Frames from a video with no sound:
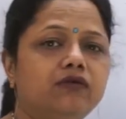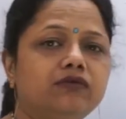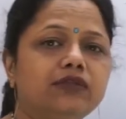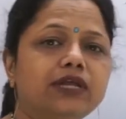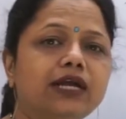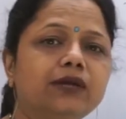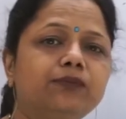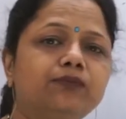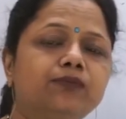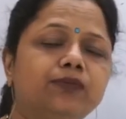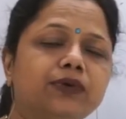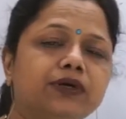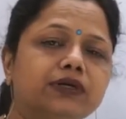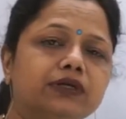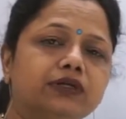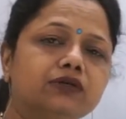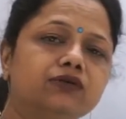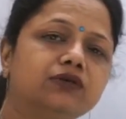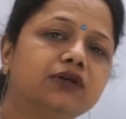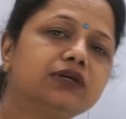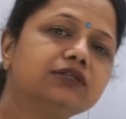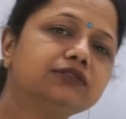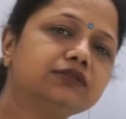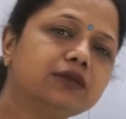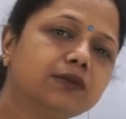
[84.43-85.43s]
that
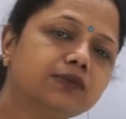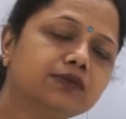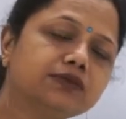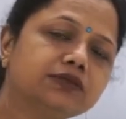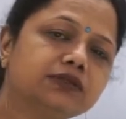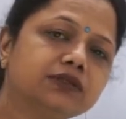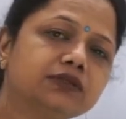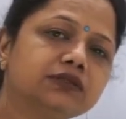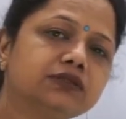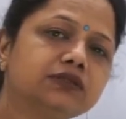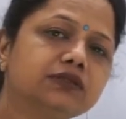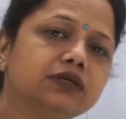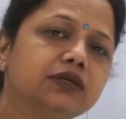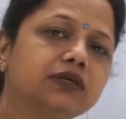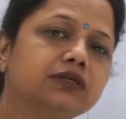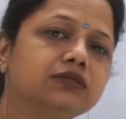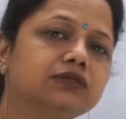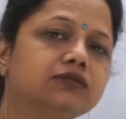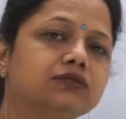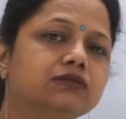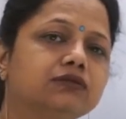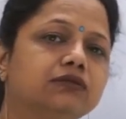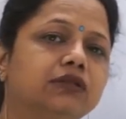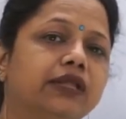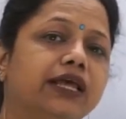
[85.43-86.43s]
particular substance,
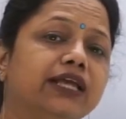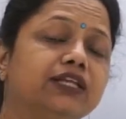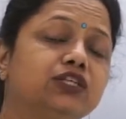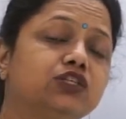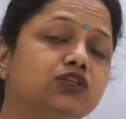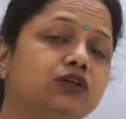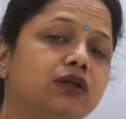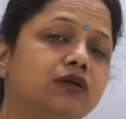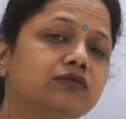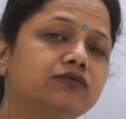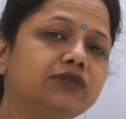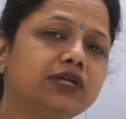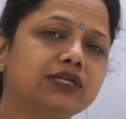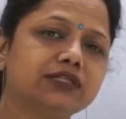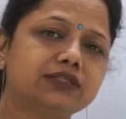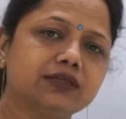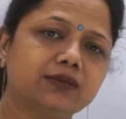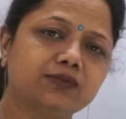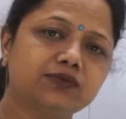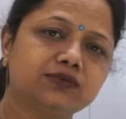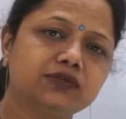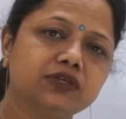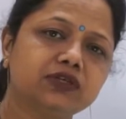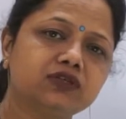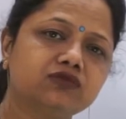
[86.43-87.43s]
is nature of that
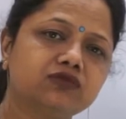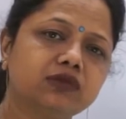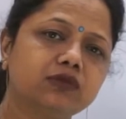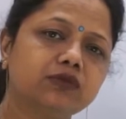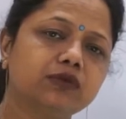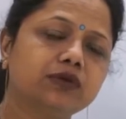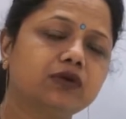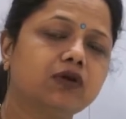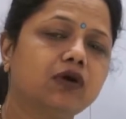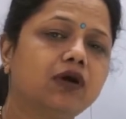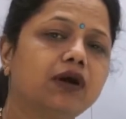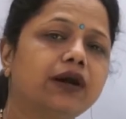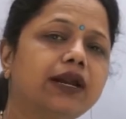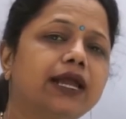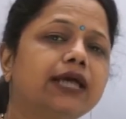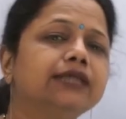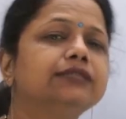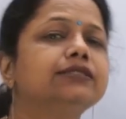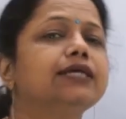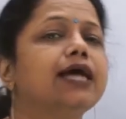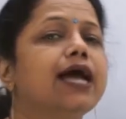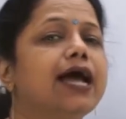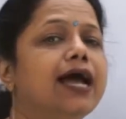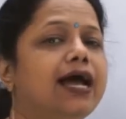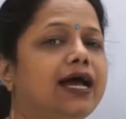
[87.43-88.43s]
substance will be called as
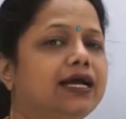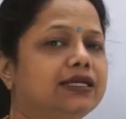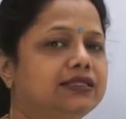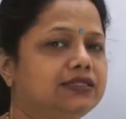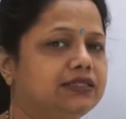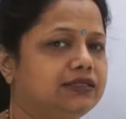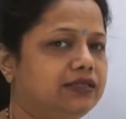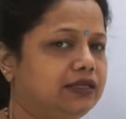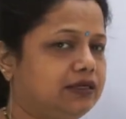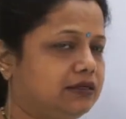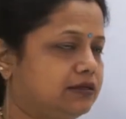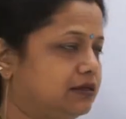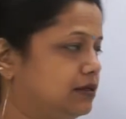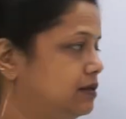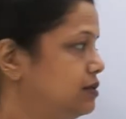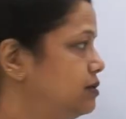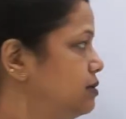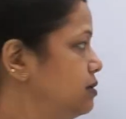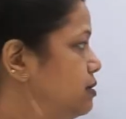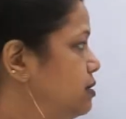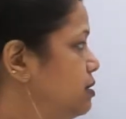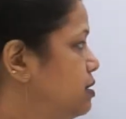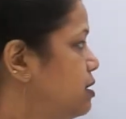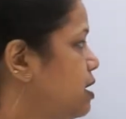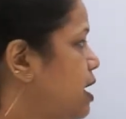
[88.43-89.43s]
acidic.
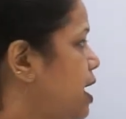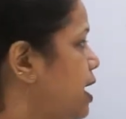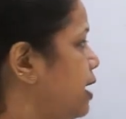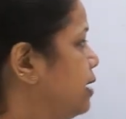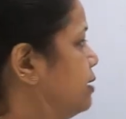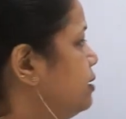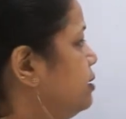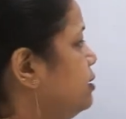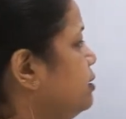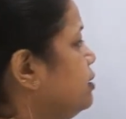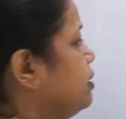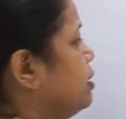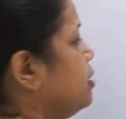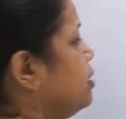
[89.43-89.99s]
And